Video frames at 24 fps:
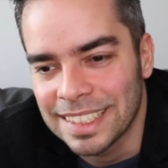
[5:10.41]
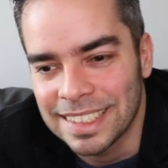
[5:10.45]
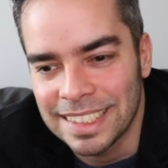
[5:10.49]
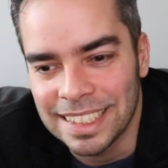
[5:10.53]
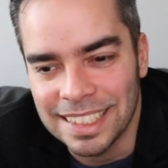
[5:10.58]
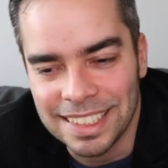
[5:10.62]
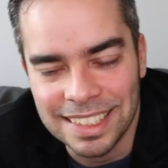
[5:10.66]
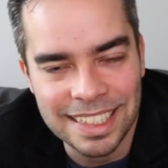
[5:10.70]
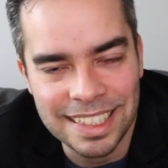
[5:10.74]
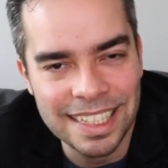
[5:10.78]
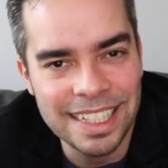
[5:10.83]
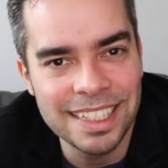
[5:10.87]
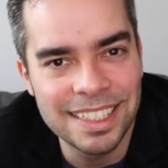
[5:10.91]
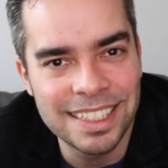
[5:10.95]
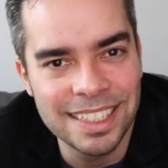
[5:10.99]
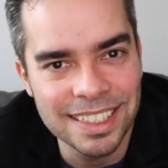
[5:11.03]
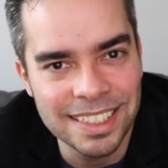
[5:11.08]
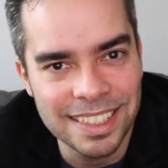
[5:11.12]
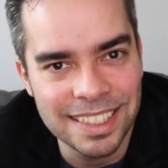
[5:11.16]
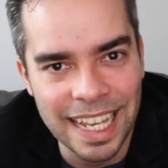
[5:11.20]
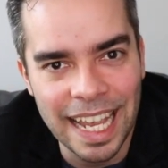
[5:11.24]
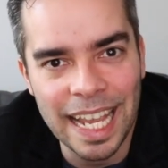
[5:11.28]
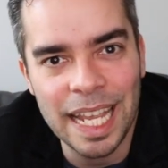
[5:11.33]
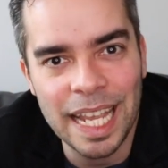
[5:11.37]
this
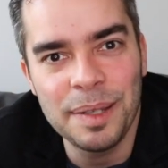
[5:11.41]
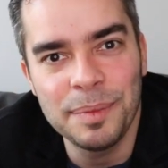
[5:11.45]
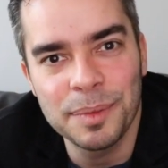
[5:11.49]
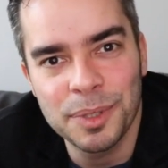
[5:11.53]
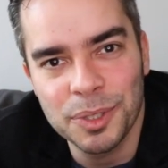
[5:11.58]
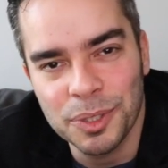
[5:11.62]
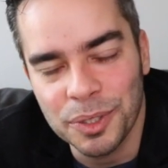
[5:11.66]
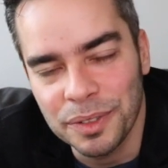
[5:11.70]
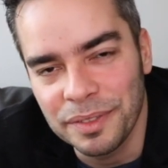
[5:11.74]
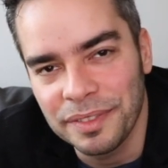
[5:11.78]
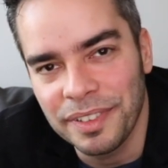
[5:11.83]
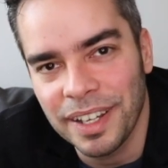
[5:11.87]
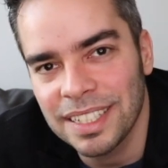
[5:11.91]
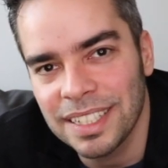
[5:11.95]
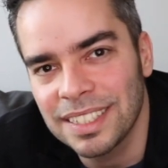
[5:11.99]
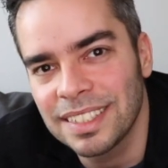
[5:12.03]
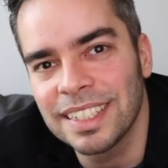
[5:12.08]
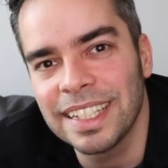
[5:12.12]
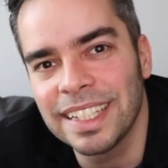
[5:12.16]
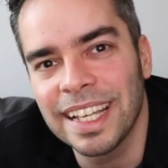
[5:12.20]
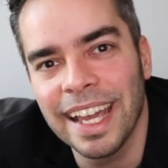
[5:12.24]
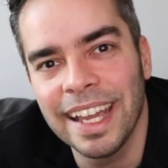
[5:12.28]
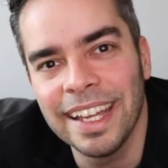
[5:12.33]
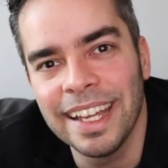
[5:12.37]
thesis aims to
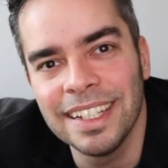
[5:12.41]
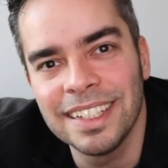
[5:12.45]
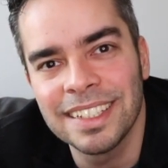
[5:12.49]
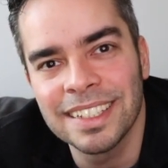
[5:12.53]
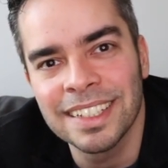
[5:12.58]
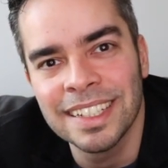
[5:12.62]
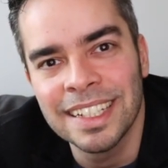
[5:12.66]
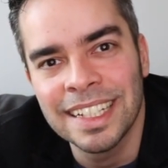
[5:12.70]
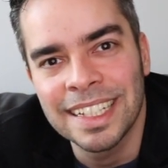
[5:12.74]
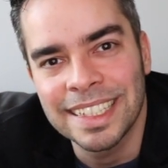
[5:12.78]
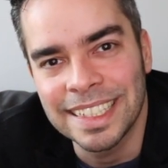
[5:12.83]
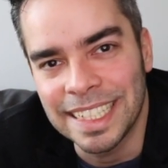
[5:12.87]
investigate